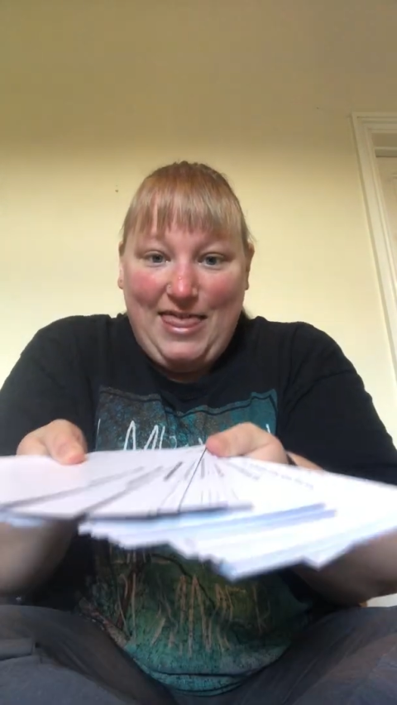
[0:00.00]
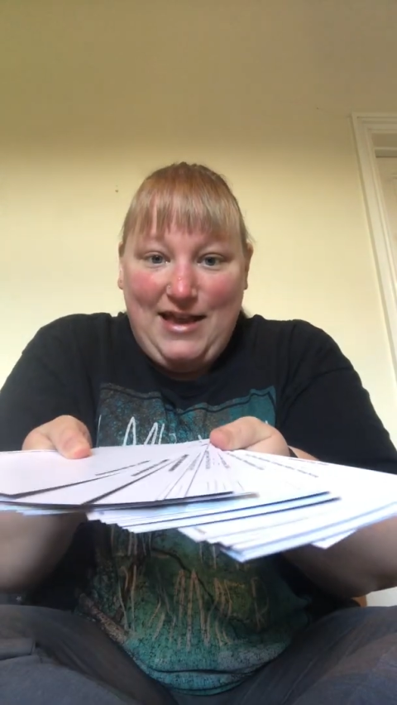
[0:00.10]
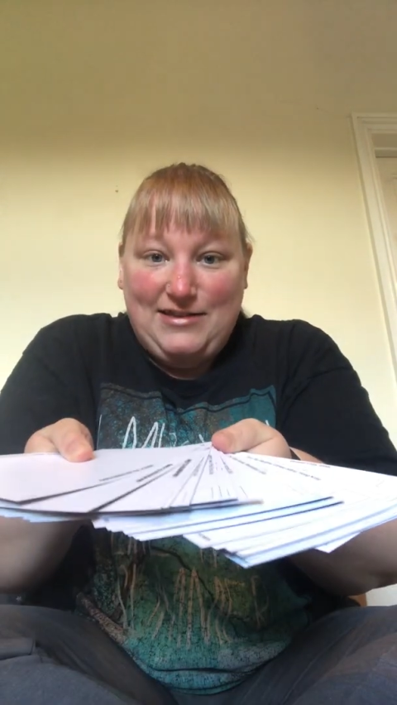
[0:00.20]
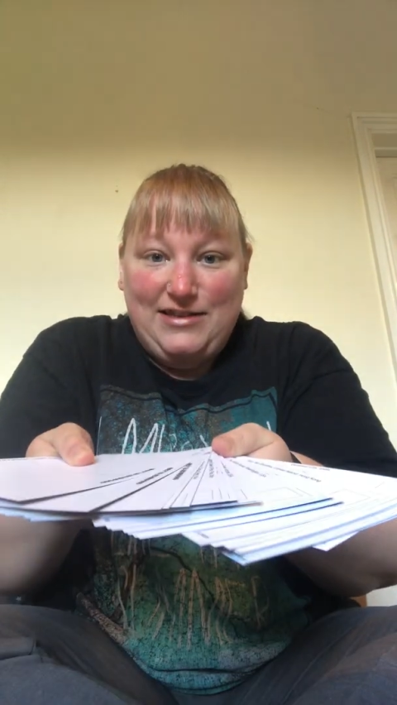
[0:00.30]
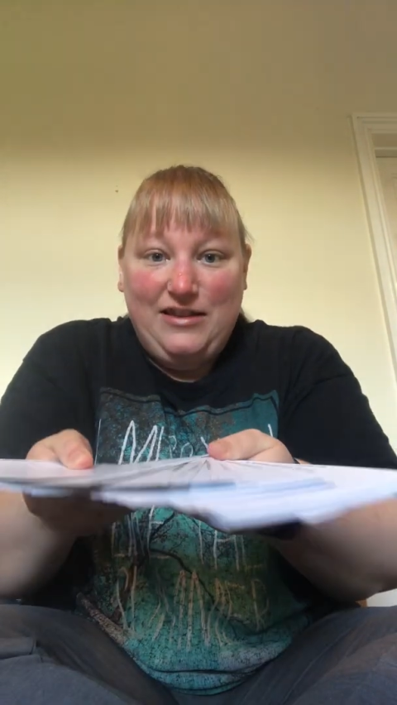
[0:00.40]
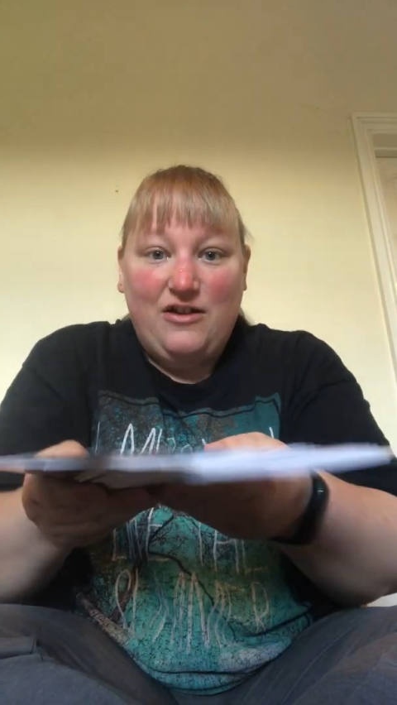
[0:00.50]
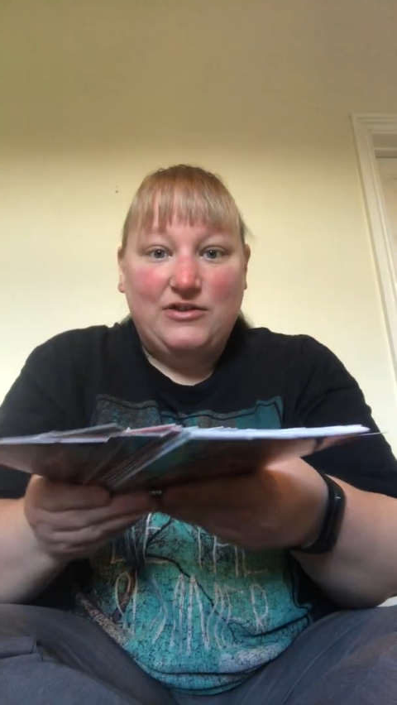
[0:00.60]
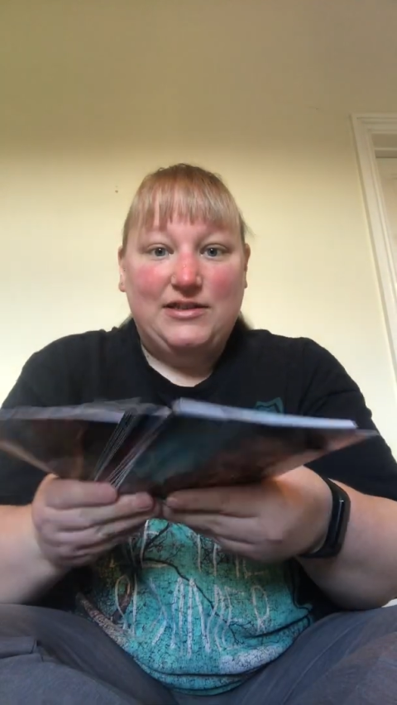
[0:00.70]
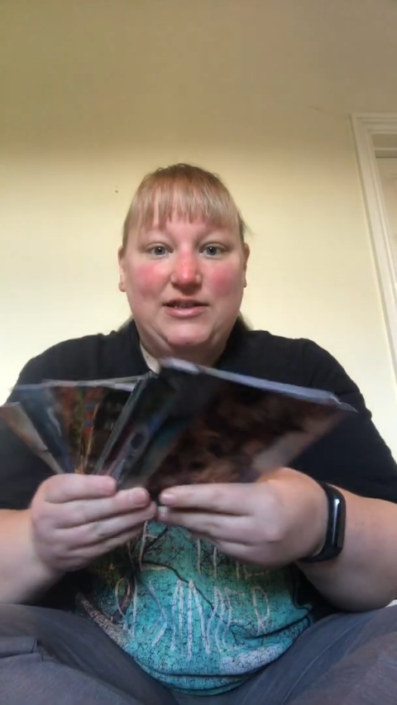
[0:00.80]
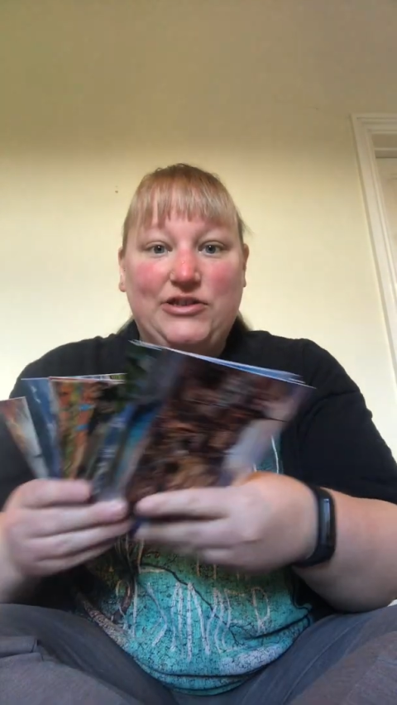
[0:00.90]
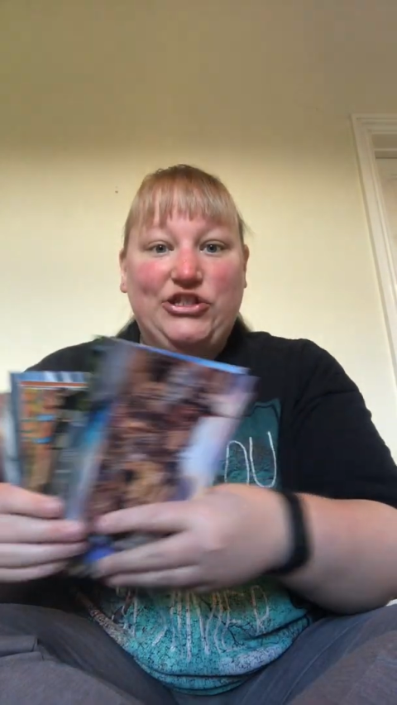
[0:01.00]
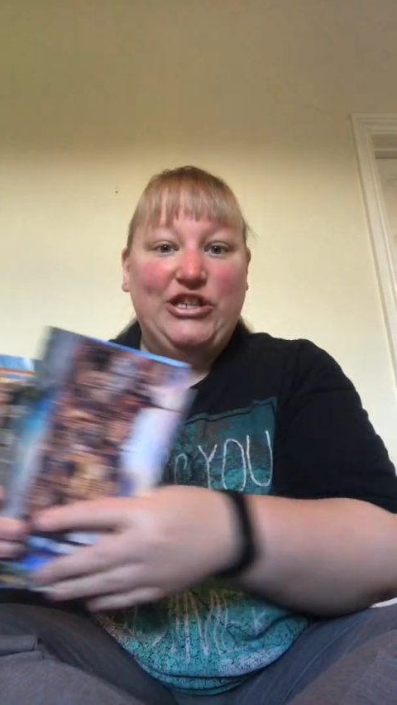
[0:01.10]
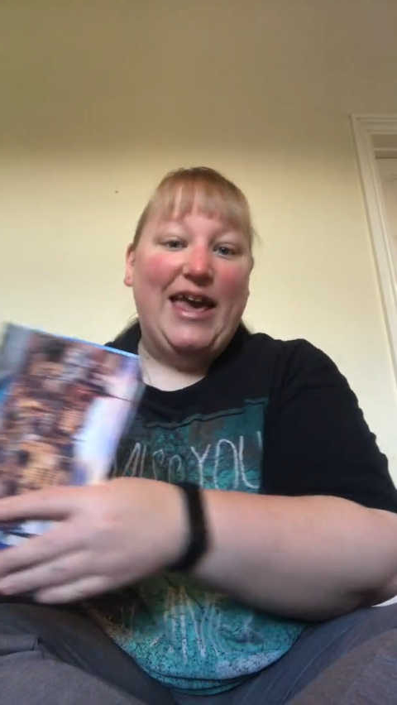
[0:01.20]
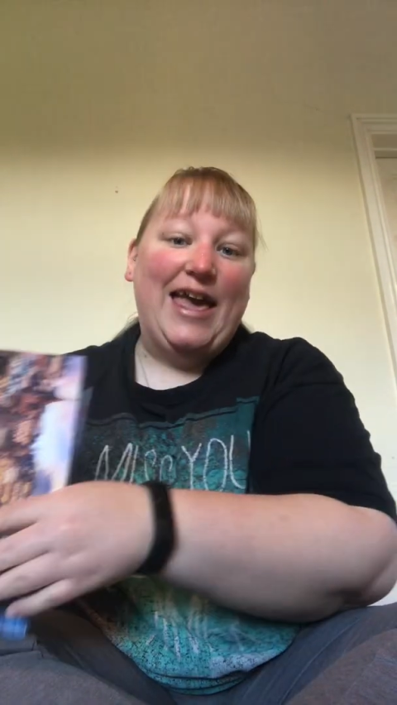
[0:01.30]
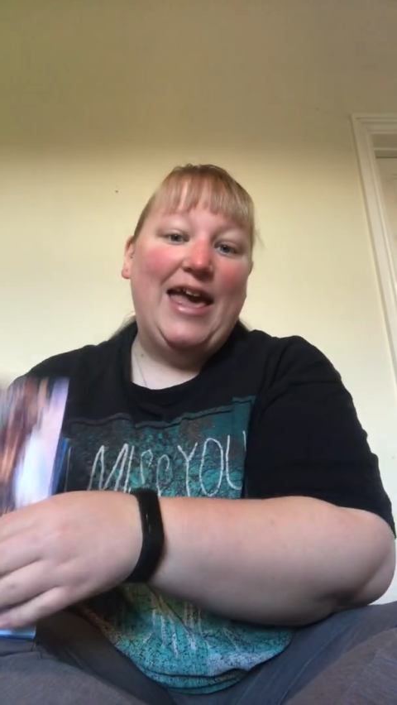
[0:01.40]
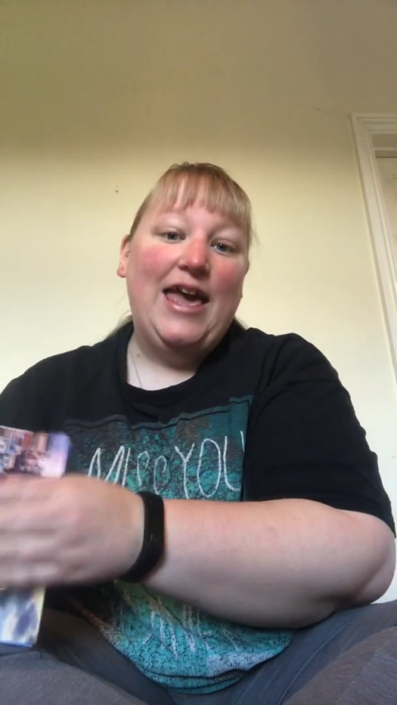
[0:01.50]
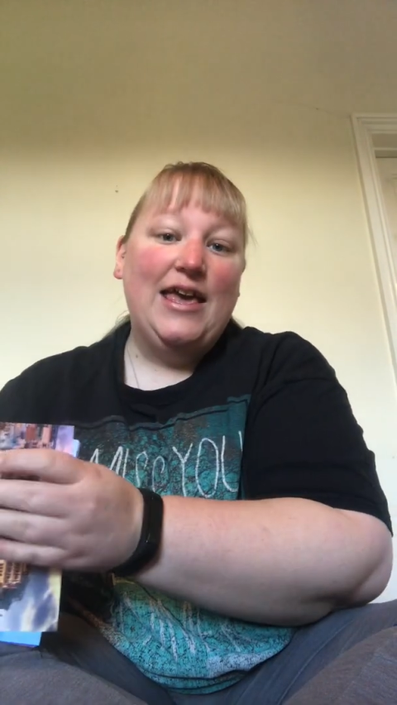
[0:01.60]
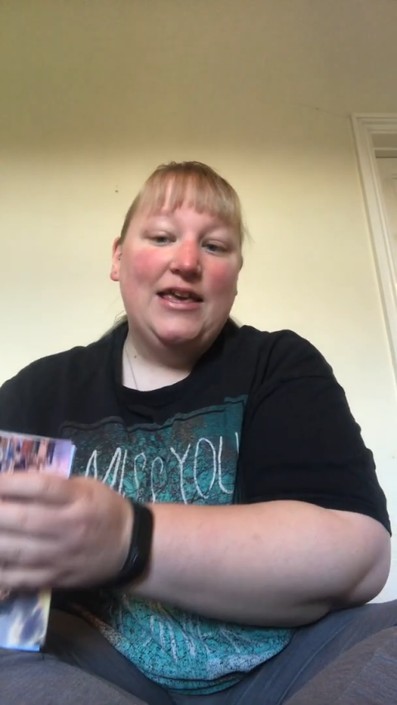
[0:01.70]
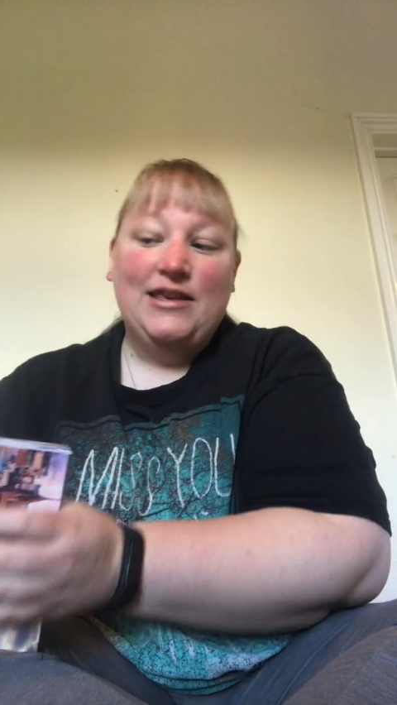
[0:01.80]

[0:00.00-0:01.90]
There's lots to share.